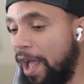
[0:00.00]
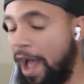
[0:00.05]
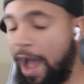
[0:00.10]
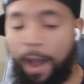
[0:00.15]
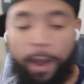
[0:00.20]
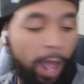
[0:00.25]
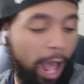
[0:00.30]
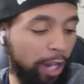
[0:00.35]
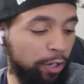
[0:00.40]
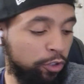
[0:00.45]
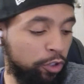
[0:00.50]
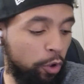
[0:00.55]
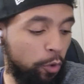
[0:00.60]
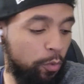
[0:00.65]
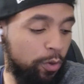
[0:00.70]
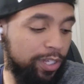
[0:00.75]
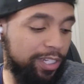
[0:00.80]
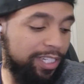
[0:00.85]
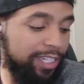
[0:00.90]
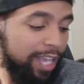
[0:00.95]
I don't know
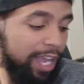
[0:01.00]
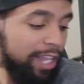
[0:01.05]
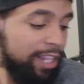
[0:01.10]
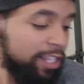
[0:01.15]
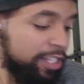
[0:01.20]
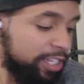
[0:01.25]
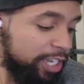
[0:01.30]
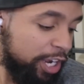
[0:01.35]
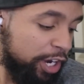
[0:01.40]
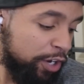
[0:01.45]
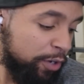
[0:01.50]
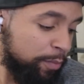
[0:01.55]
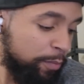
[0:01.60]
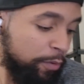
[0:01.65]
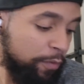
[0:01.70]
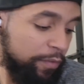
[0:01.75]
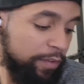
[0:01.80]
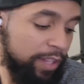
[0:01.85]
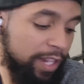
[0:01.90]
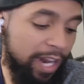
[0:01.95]
what other scary
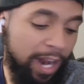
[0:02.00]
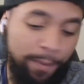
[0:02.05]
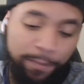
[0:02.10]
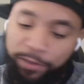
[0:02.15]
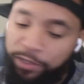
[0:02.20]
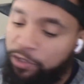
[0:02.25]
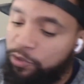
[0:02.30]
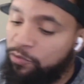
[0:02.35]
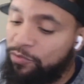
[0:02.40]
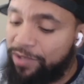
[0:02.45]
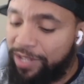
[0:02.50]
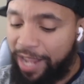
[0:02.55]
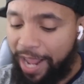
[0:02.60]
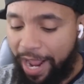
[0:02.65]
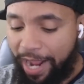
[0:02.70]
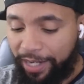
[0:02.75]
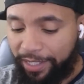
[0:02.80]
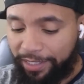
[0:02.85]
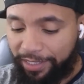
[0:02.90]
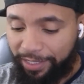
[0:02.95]
movie that I'm gonna do
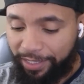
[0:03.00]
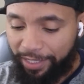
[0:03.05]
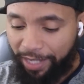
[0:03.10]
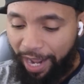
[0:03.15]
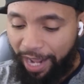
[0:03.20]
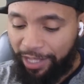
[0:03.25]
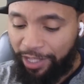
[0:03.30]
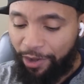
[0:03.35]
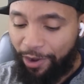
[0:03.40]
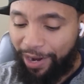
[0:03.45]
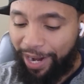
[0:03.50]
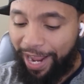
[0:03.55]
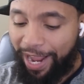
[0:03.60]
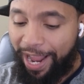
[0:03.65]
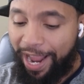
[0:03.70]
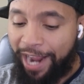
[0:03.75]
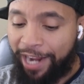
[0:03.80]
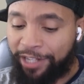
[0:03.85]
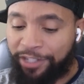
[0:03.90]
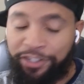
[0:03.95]
next. I know I got
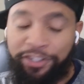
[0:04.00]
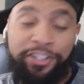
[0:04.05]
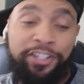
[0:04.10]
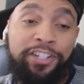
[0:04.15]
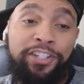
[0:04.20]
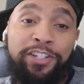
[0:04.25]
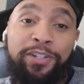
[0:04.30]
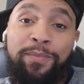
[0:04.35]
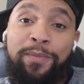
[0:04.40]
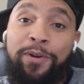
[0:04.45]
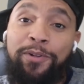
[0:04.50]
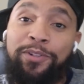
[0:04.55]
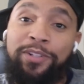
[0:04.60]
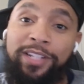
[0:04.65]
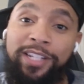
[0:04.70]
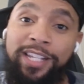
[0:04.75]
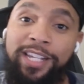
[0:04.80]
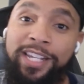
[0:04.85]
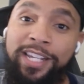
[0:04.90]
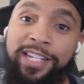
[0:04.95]
Exorcism on the
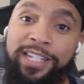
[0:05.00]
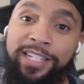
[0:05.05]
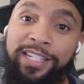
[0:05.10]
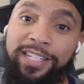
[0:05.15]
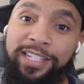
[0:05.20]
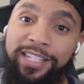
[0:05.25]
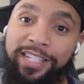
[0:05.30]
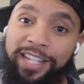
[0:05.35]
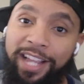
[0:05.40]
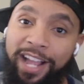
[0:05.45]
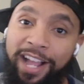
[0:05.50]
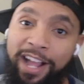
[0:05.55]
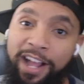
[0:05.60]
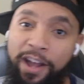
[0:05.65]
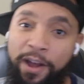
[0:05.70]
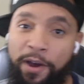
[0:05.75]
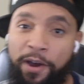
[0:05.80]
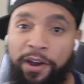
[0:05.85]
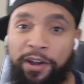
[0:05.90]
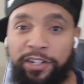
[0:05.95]
list.
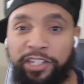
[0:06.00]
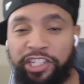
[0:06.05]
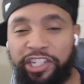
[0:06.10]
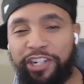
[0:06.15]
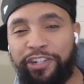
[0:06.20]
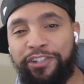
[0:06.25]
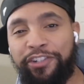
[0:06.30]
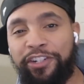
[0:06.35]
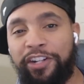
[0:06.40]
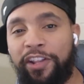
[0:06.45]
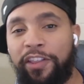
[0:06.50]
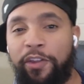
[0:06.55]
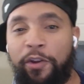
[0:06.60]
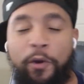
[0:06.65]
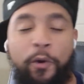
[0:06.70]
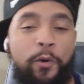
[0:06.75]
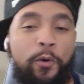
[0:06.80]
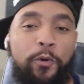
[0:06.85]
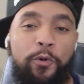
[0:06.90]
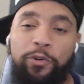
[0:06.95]
Children of the
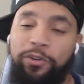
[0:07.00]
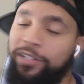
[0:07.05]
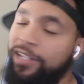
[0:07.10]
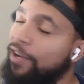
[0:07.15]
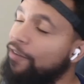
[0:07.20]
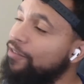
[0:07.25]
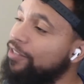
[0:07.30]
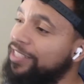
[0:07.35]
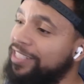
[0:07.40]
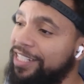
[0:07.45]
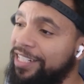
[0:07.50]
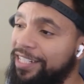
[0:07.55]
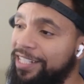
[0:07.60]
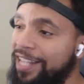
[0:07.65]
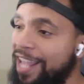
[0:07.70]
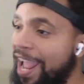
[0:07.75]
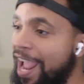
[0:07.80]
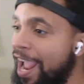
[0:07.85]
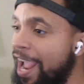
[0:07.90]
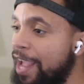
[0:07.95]
Corn, never seen
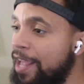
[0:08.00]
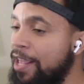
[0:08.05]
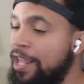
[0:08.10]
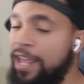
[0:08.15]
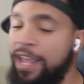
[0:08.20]
that.